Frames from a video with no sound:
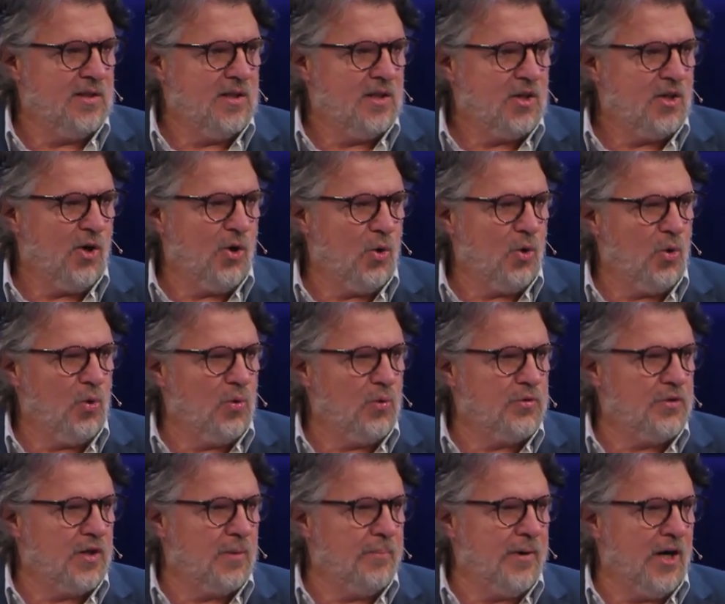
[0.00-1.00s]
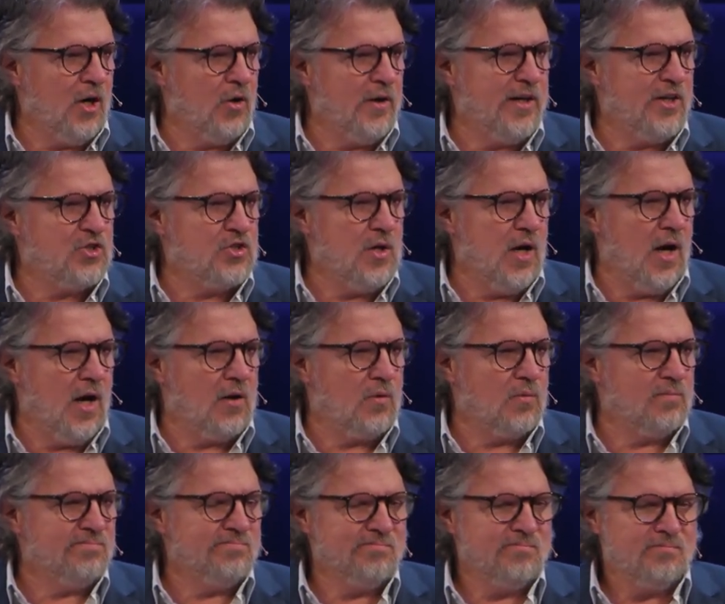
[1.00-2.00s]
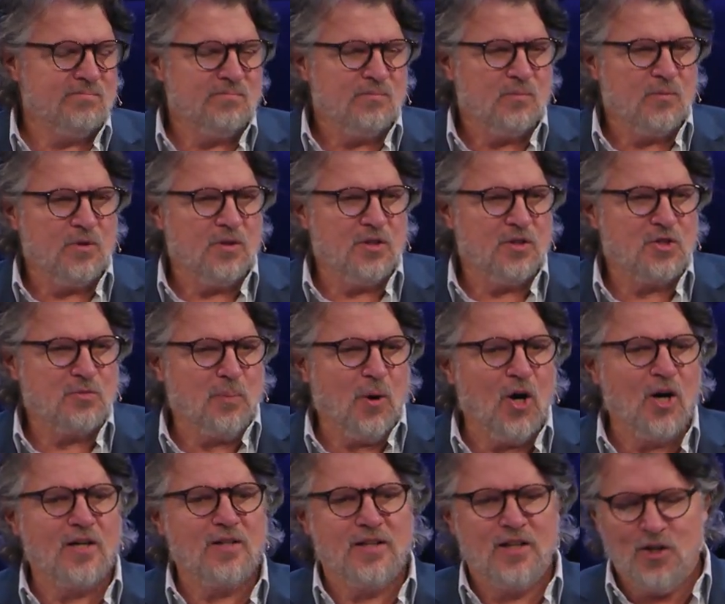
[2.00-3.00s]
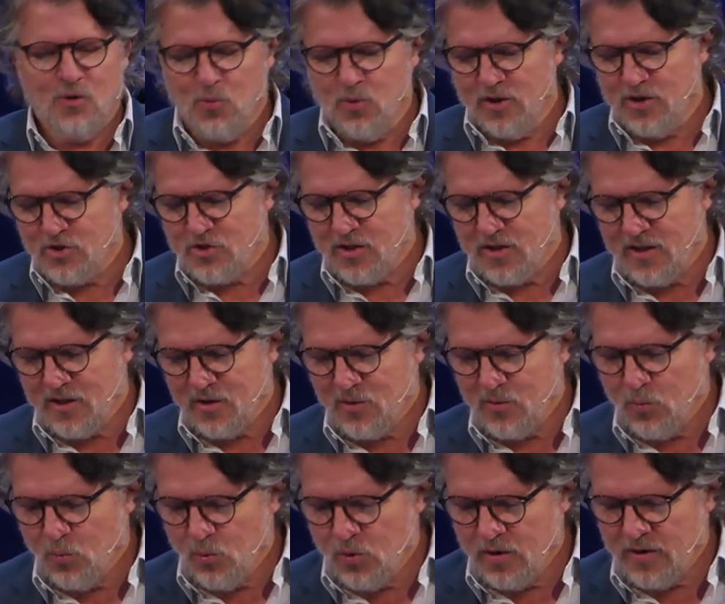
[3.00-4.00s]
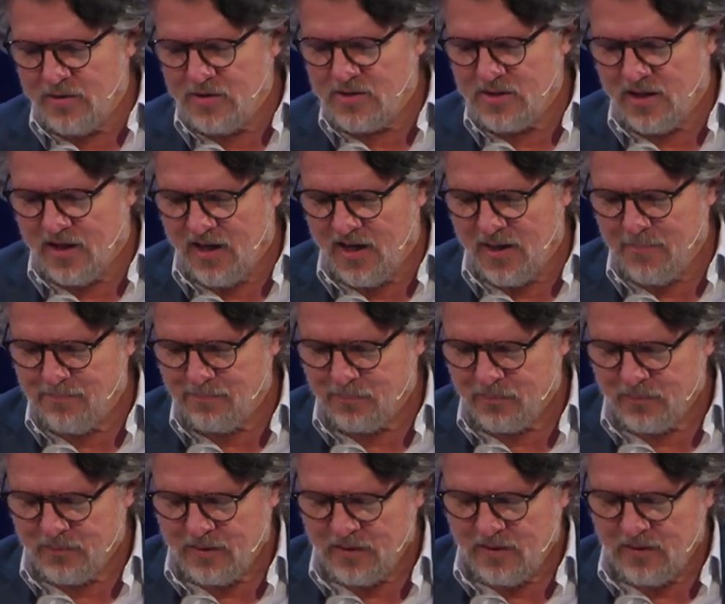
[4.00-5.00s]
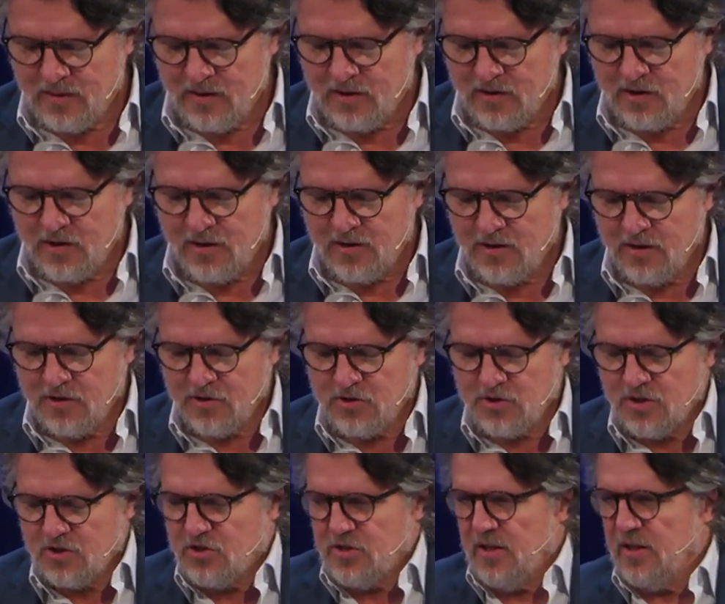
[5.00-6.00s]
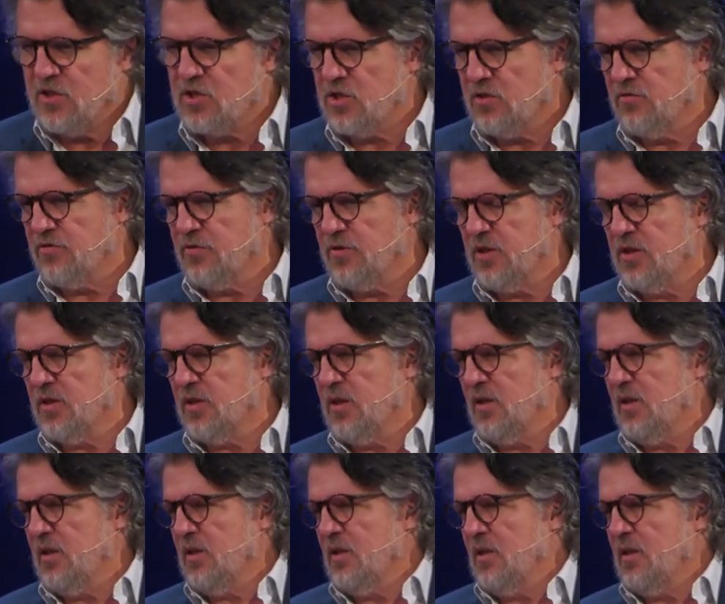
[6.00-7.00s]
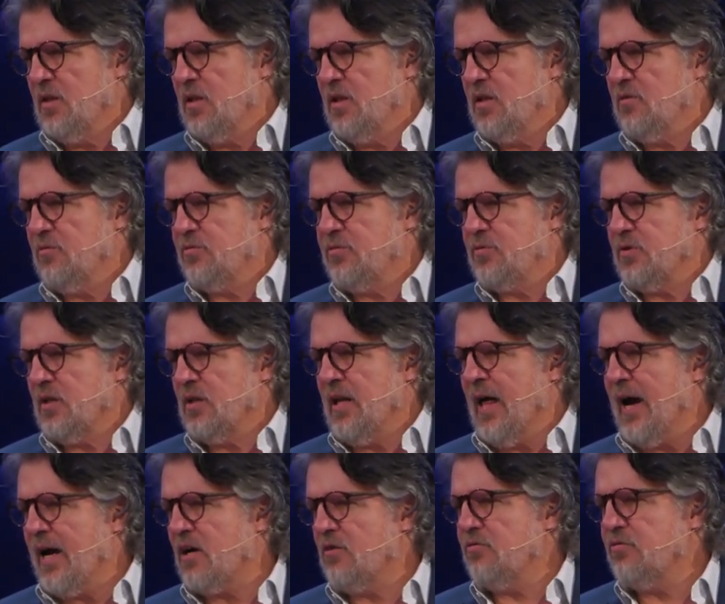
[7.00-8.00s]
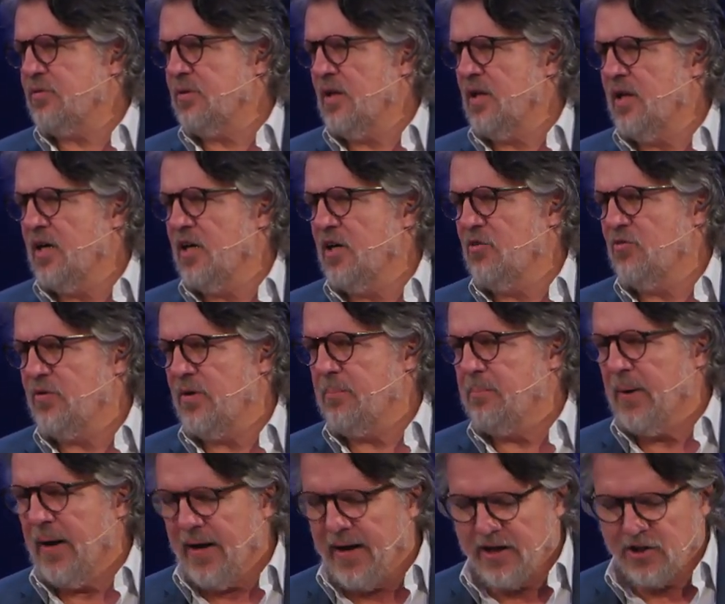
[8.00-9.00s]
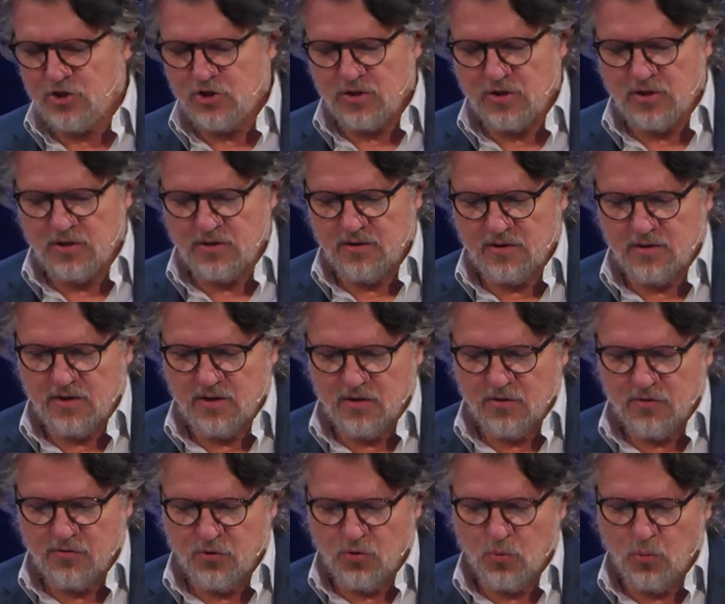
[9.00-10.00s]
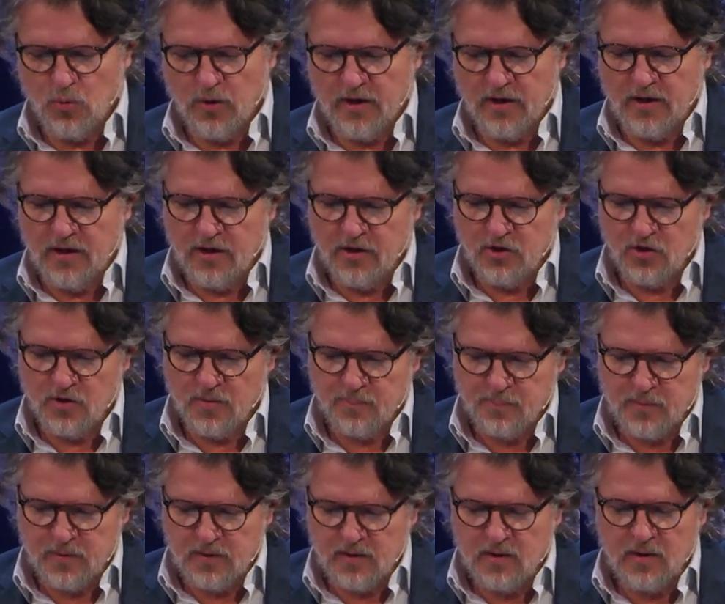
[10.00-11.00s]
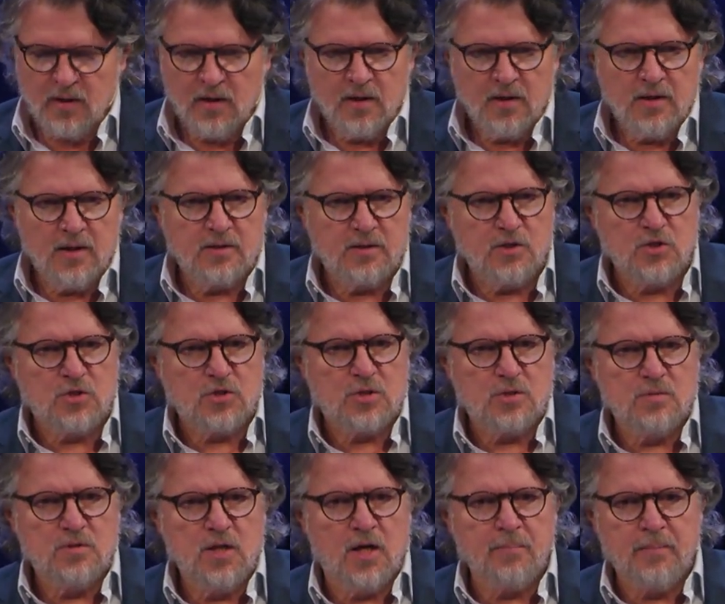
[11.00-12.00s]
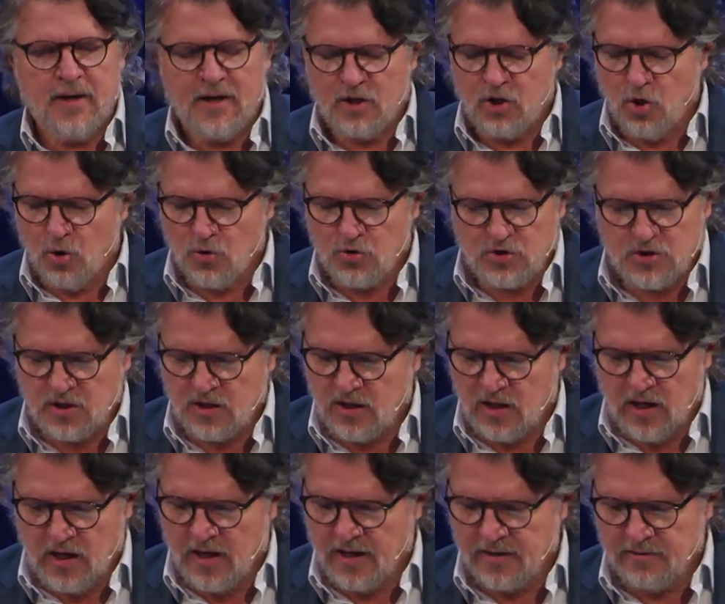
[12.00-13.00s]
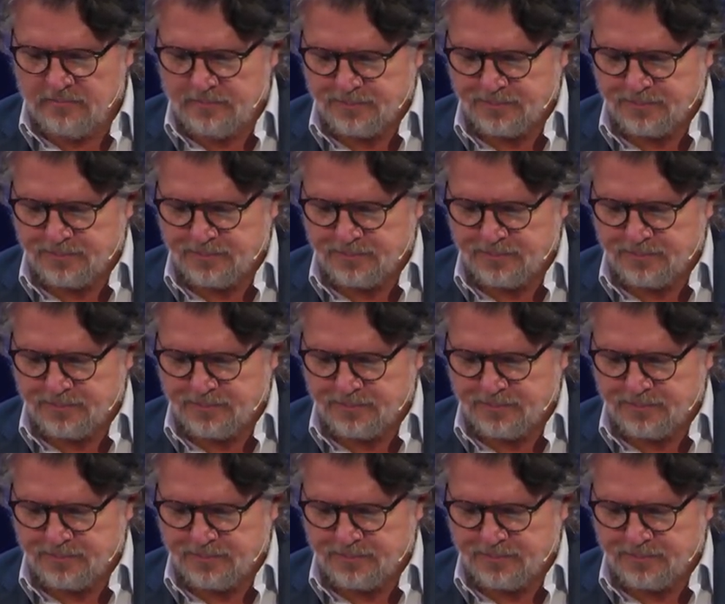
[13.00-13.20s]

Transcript: cold their marriage not the spark that it was at one time. There's a sense of, uh, of lack of love and passion for one another. Yet this young man goes to God